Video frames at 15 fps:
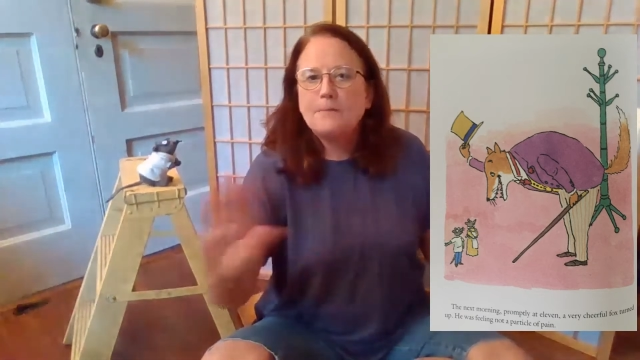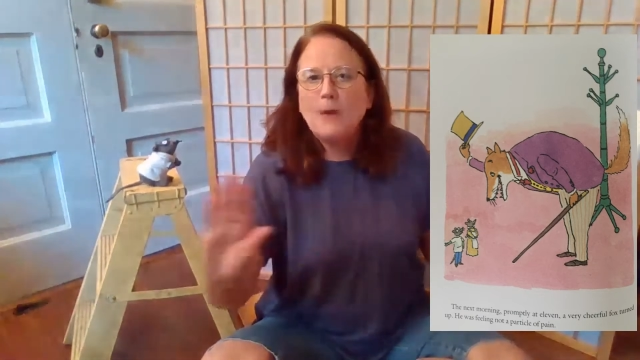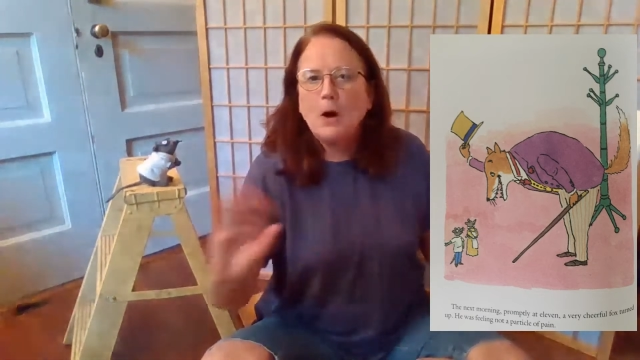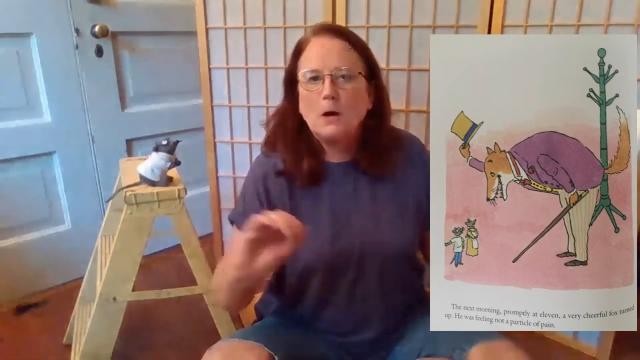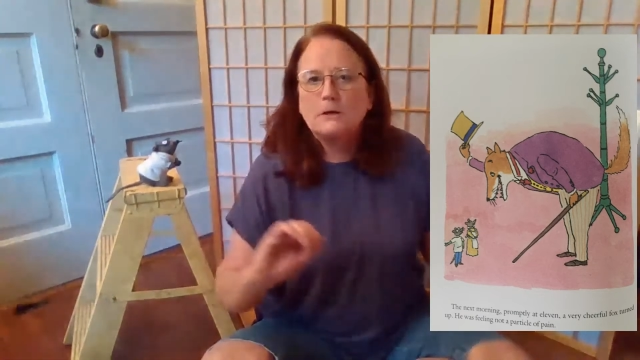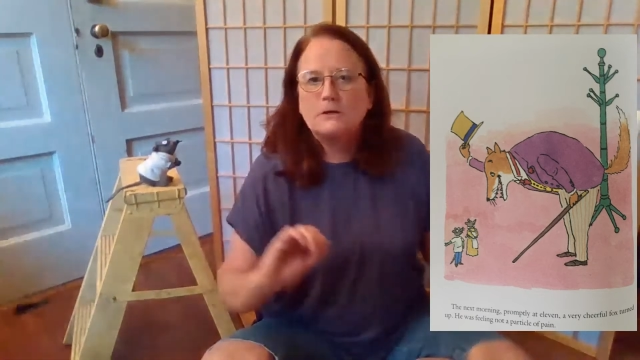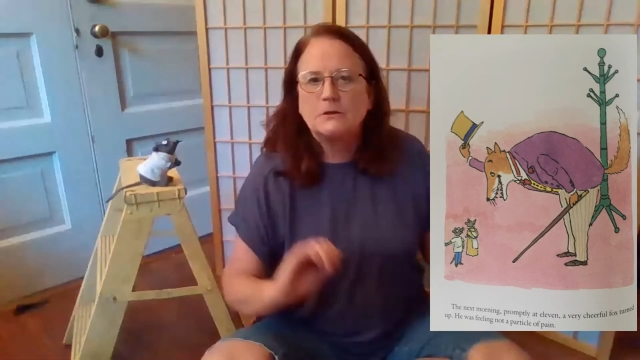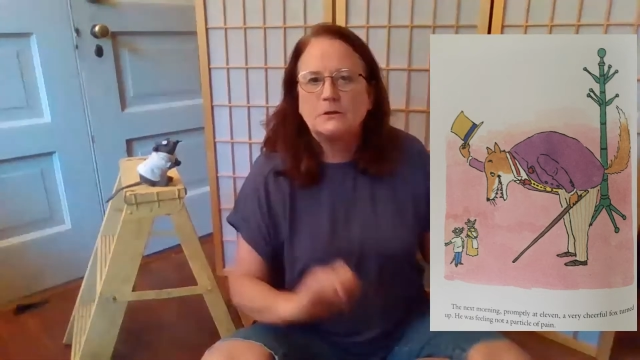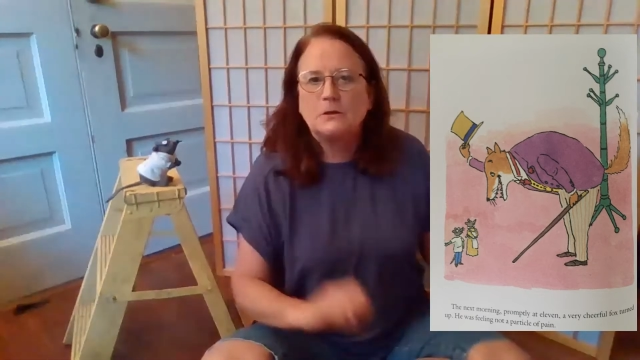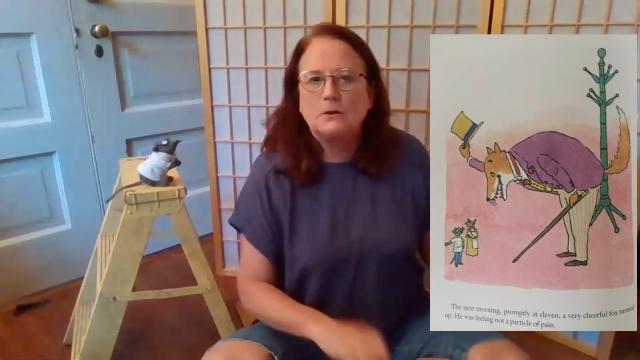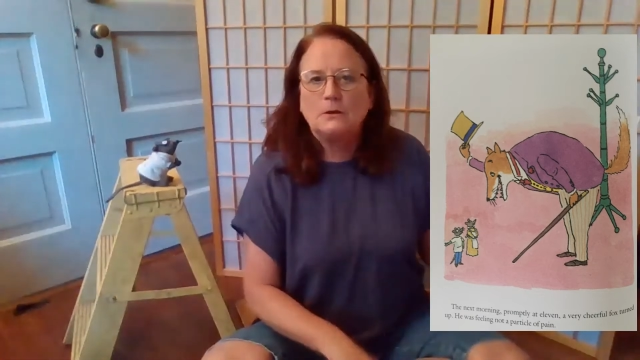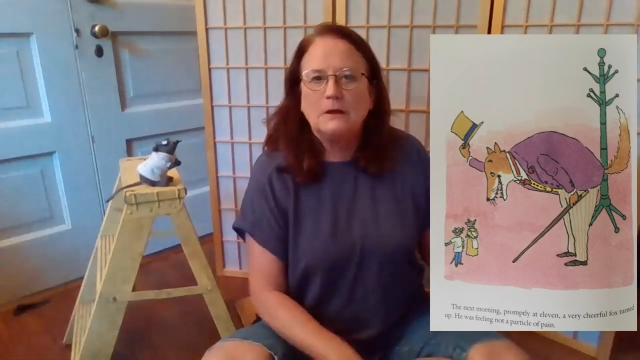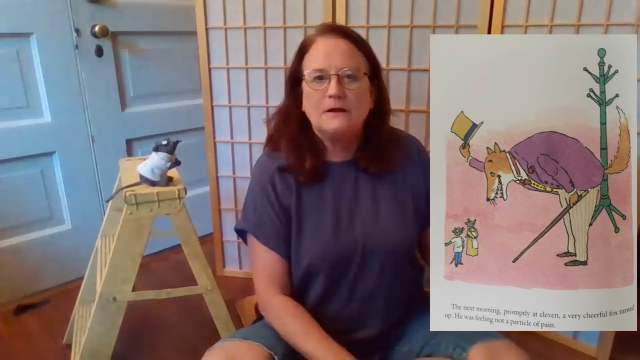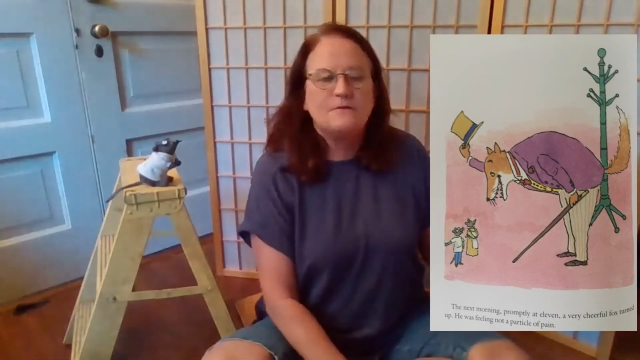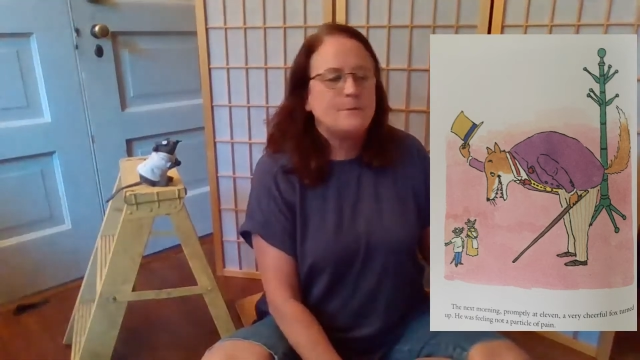
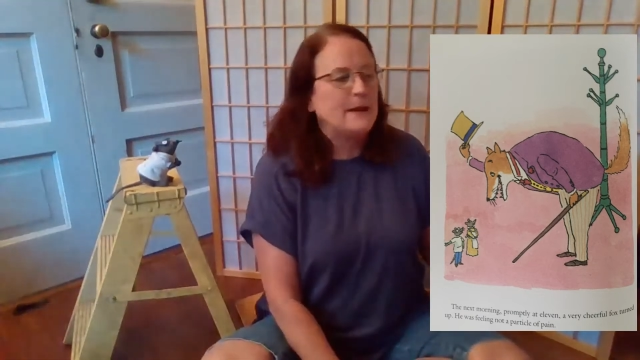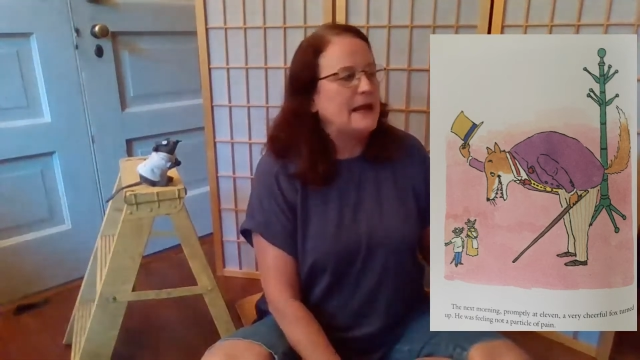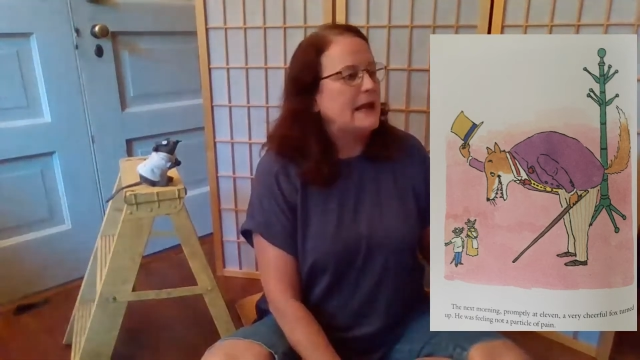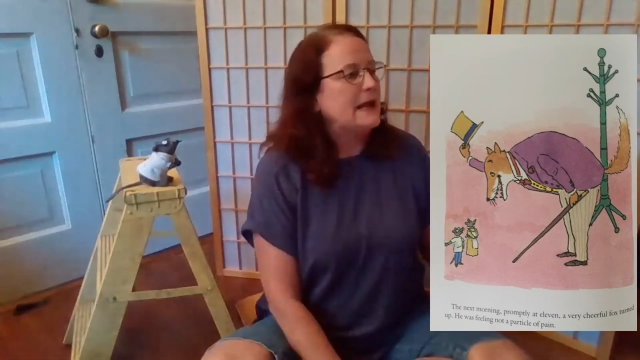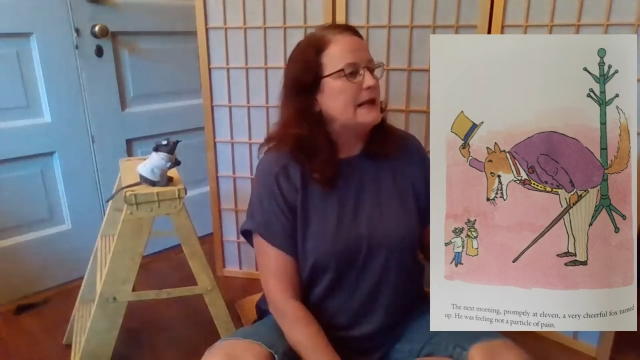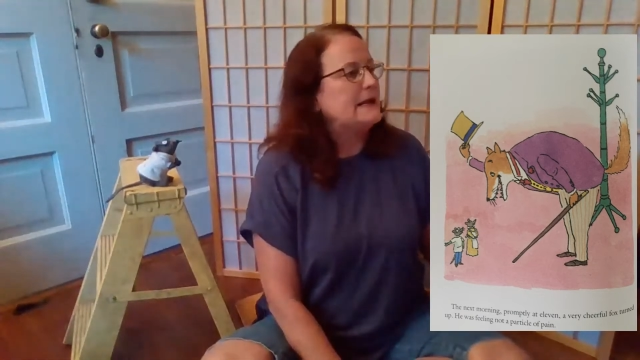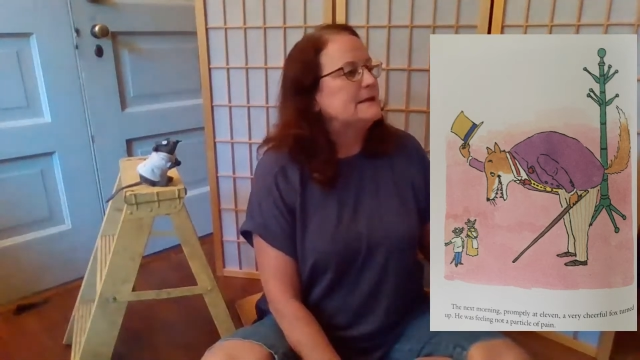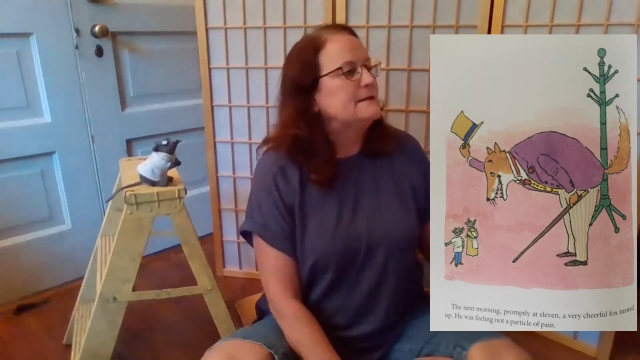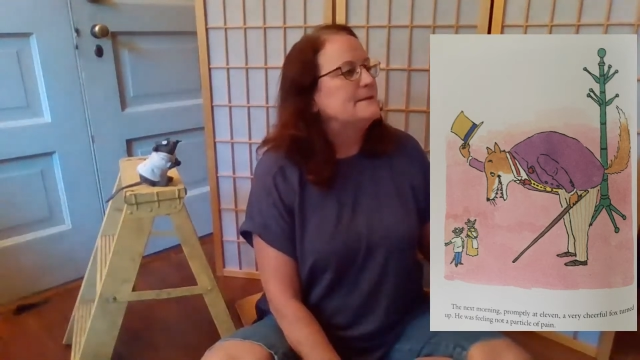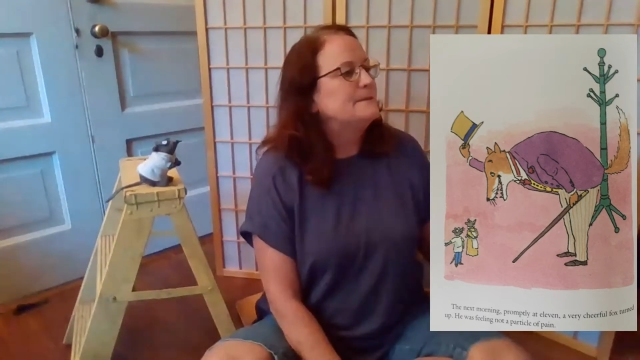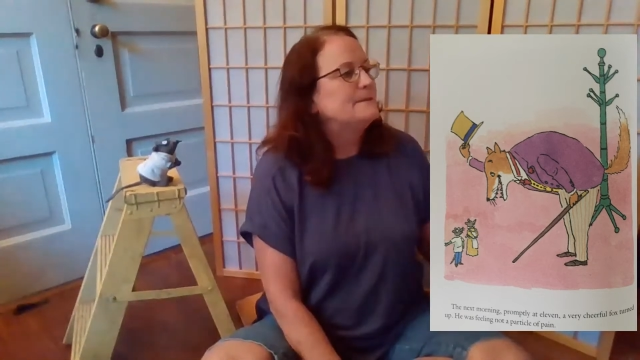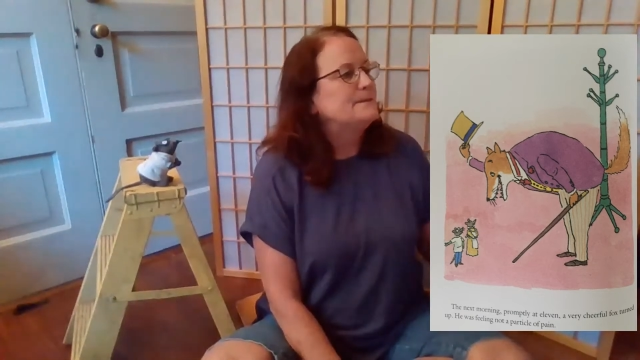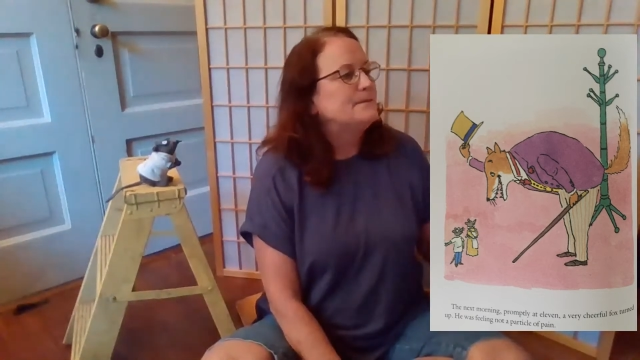particle of pain.